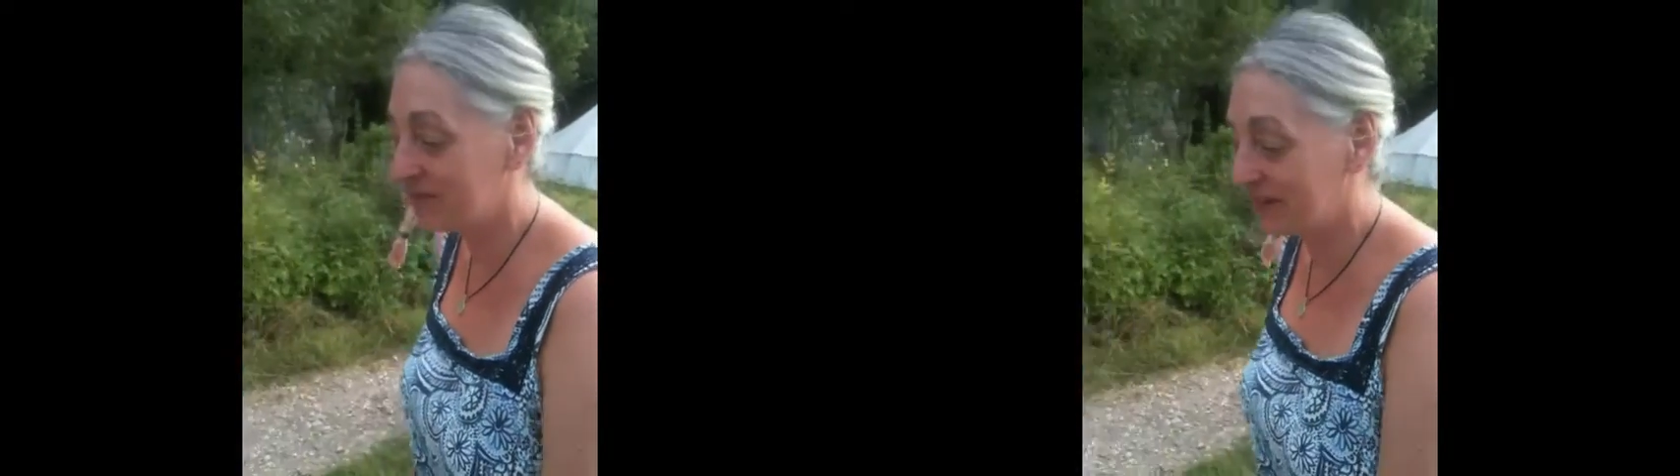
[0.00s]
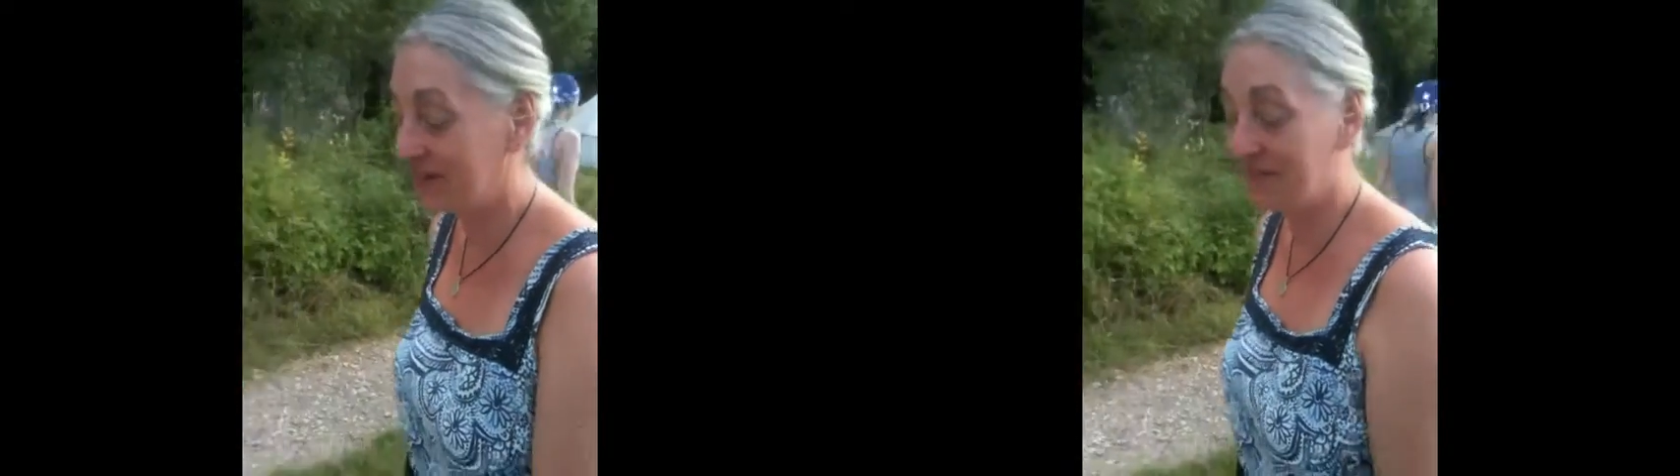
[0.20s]

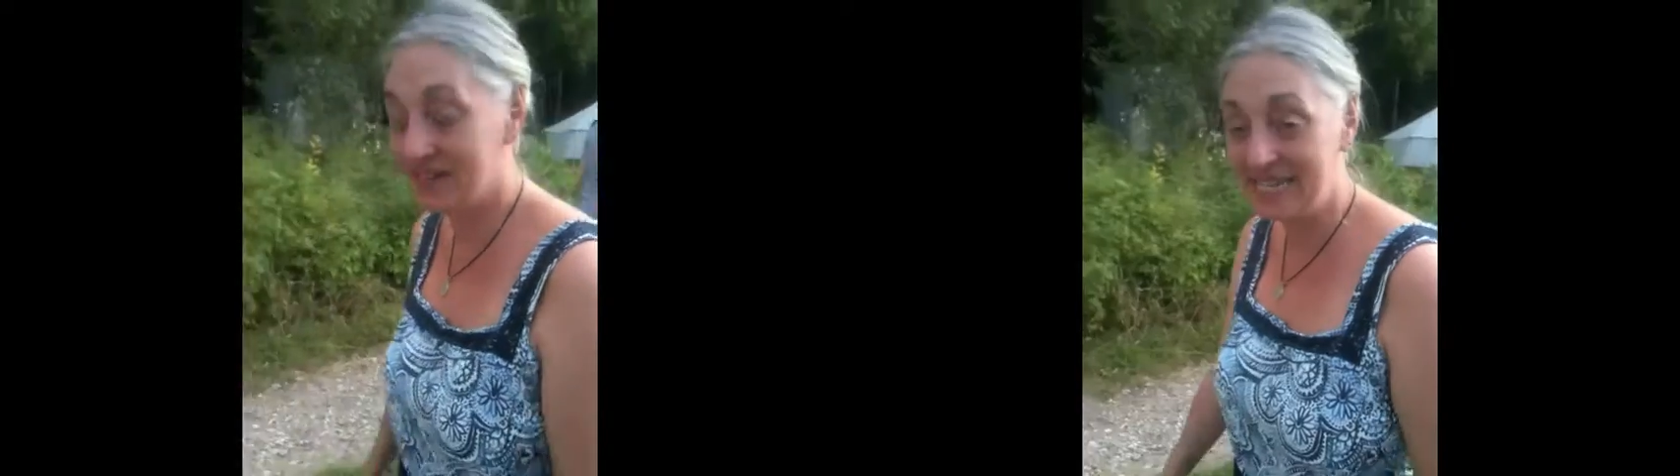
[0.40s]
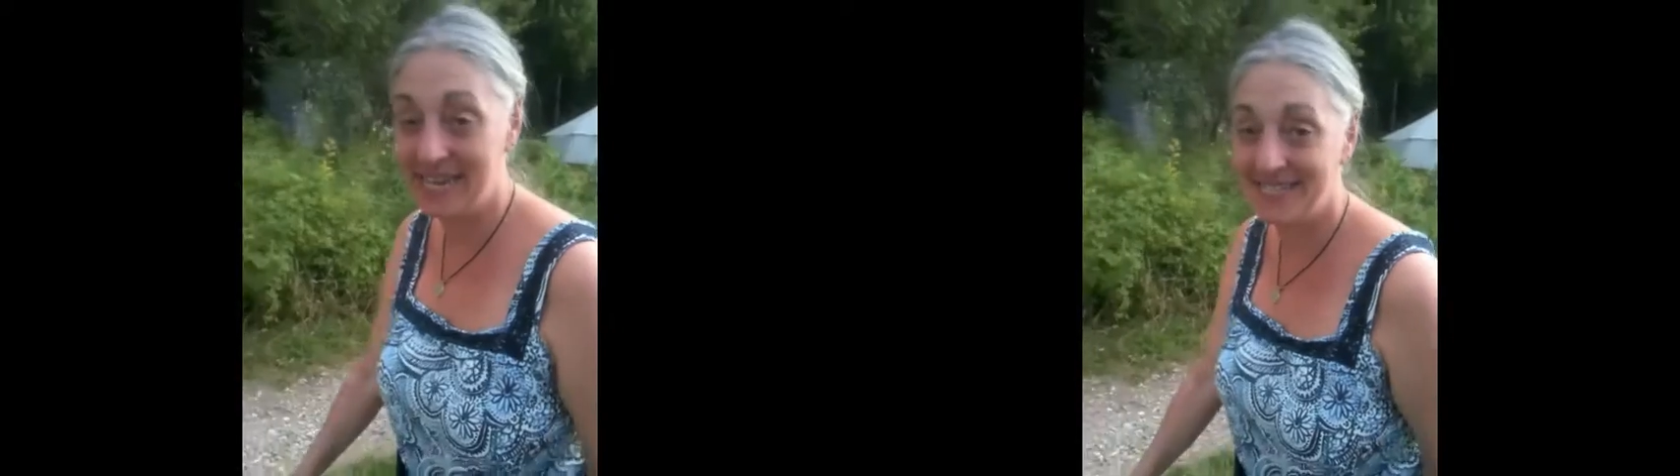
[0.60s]
we've had
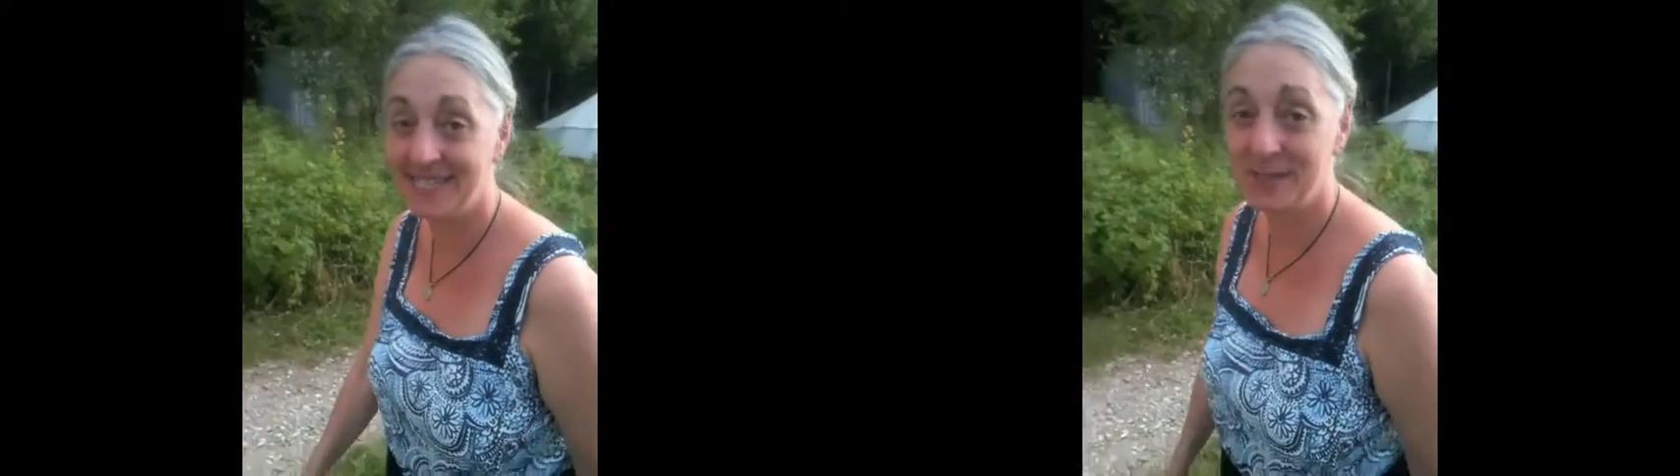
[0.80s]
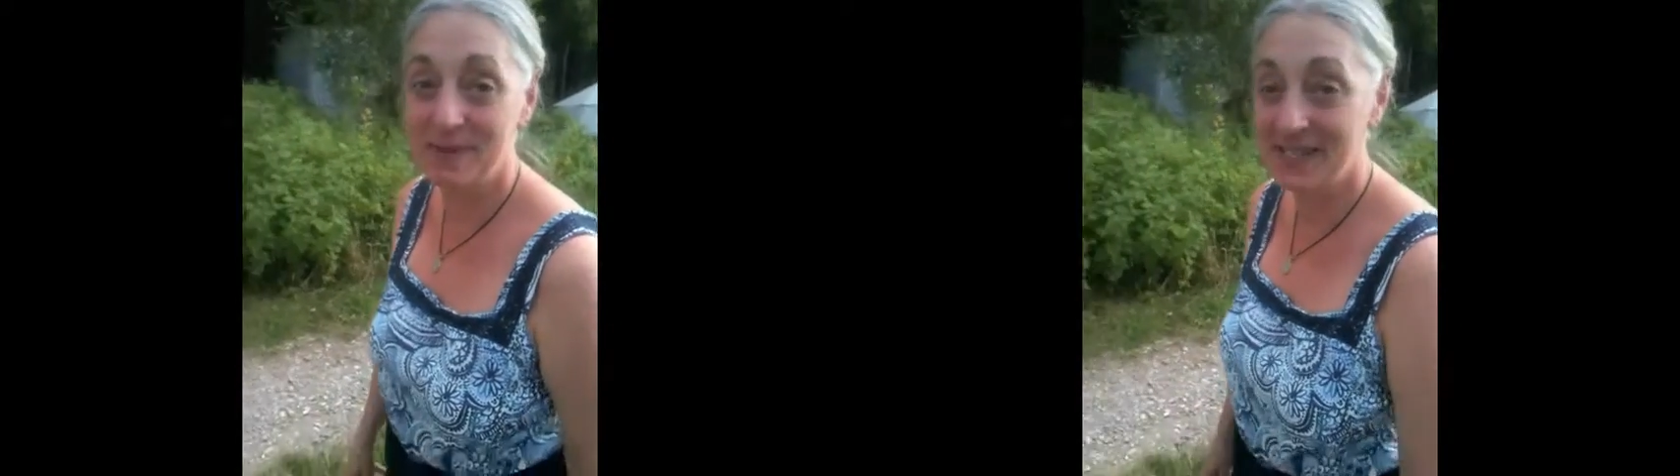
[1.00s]

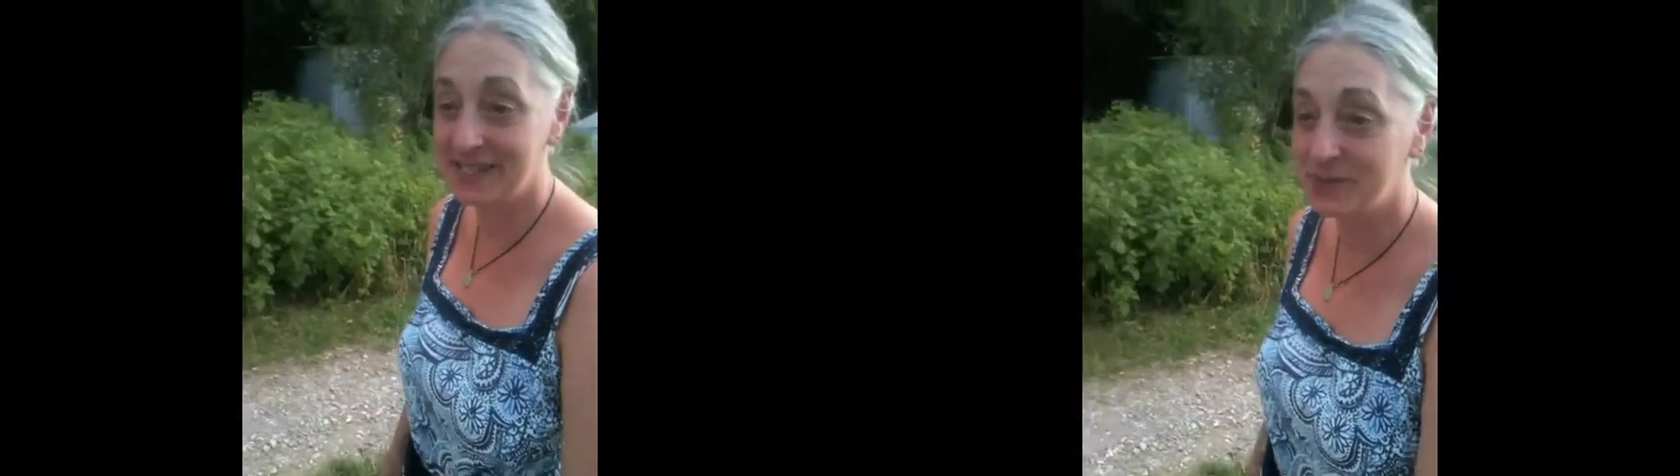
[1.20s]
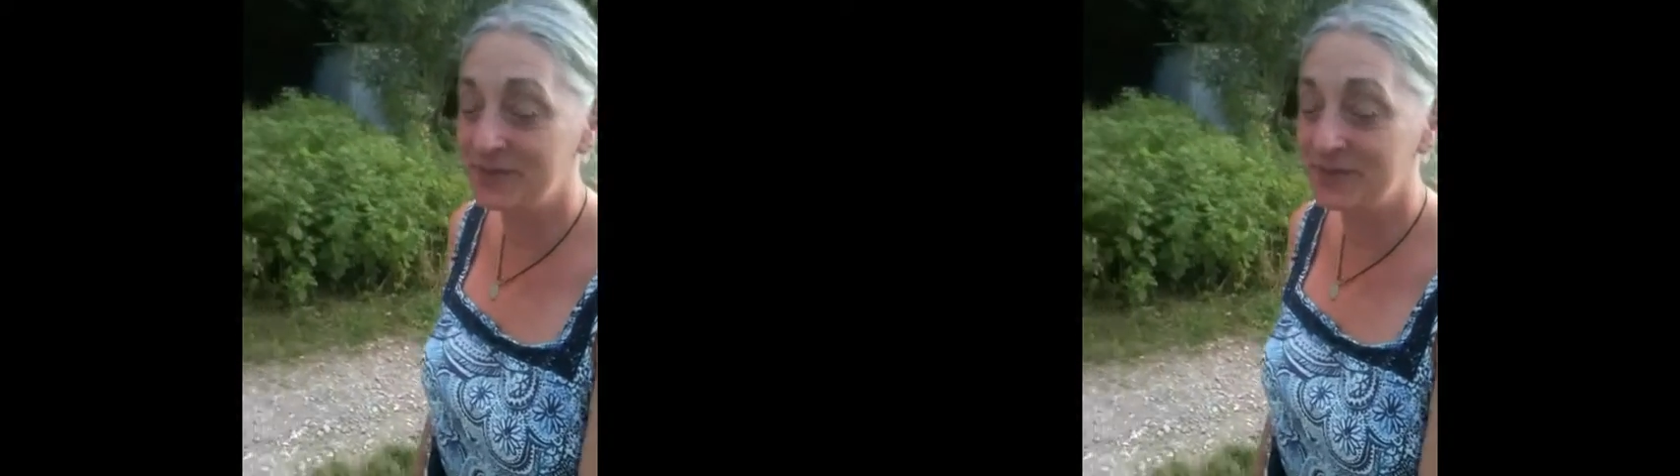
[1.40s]
fantastic speakers,